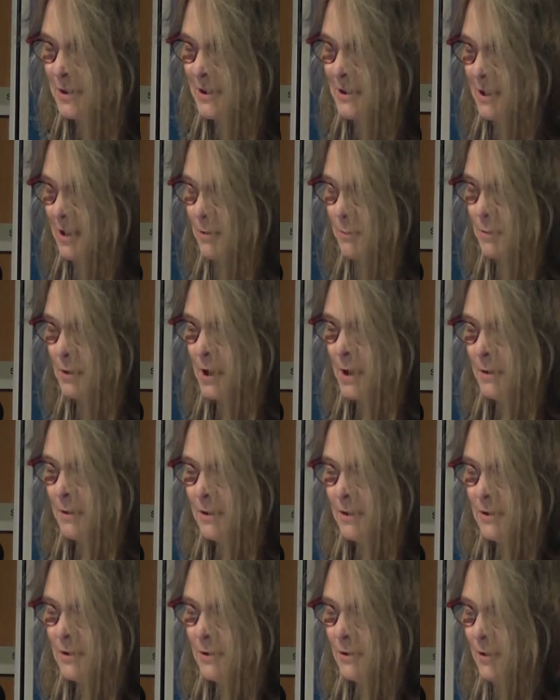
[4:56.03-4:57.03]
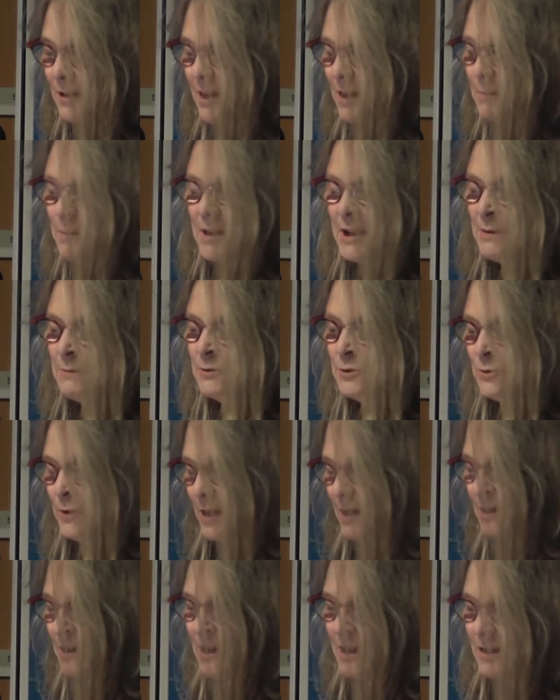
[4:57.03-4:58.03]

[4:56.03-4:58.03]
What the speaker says: just said, well, anyway, he was great.